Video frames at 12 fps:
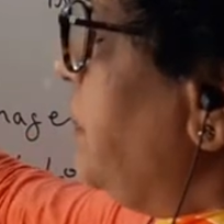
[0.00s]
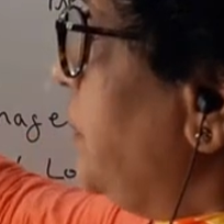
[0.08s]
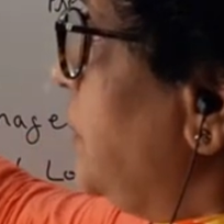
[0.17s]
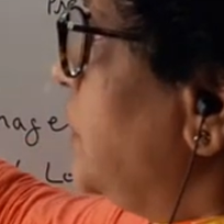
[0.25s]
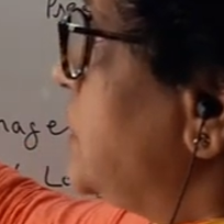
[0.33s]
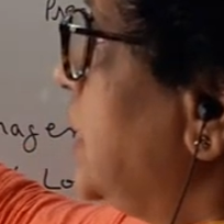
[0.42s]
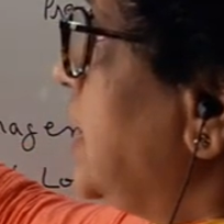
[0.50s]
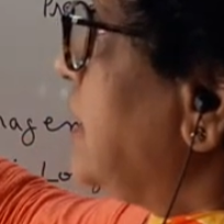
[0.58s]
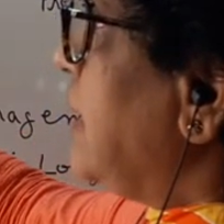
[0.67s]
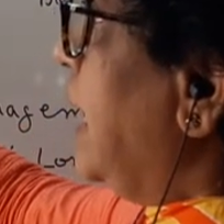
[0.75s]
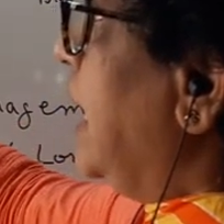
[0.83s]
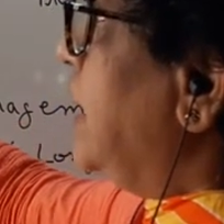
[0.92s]

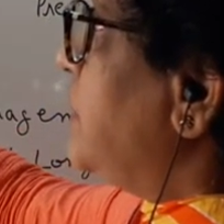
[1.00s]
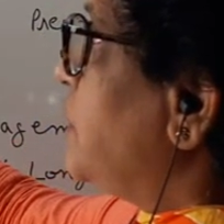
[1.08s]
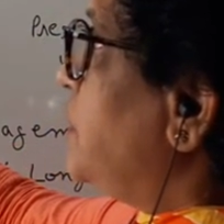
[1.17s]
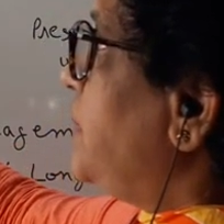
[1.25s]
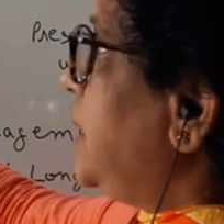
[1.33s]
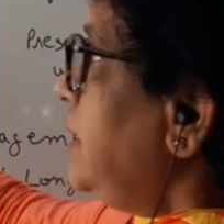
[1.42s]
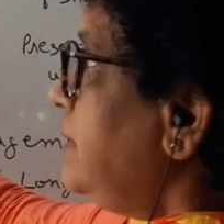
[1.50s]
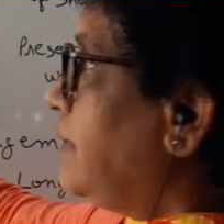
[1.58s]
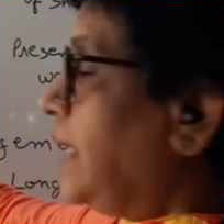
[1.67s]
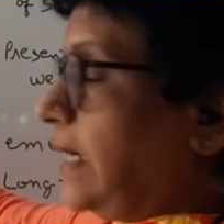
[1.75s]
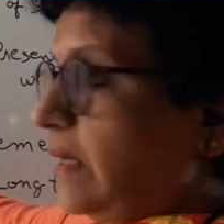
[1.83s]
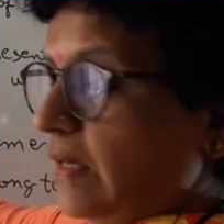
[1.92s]
project are to be
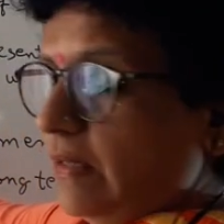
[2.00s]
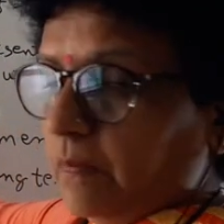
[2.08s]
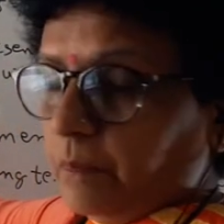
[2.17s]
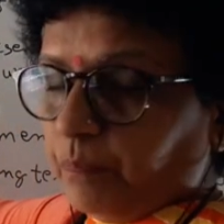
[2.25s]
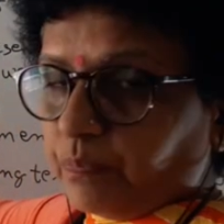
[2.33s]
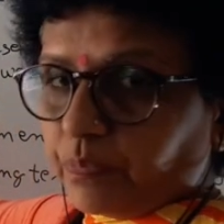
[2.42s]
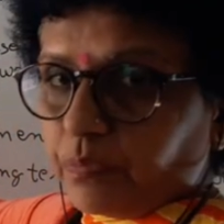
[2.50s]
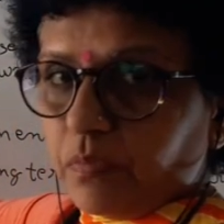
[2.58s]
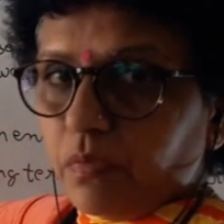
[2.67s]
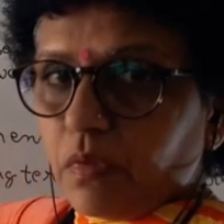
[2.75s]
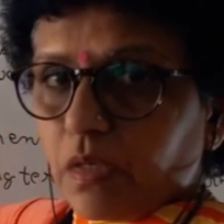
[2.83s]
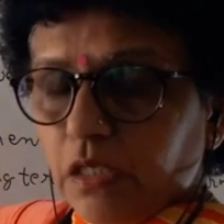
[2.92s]
taken.
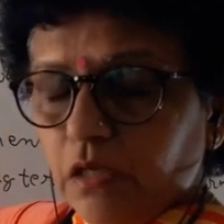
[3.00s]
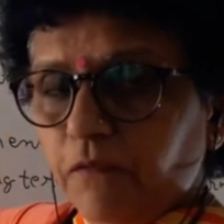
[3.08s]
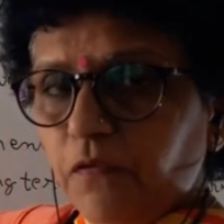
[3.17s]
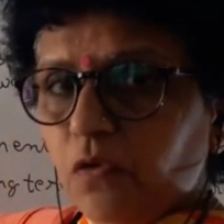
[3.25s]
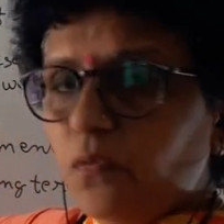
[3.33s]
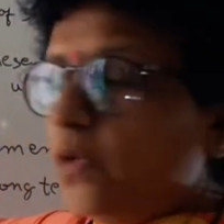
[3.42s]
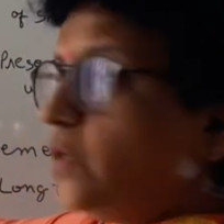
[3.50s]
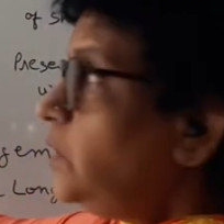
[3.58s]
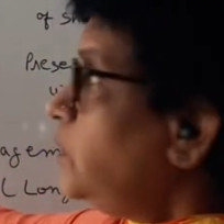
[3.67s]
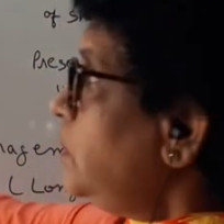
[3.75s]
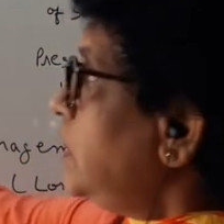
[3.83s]
If you want to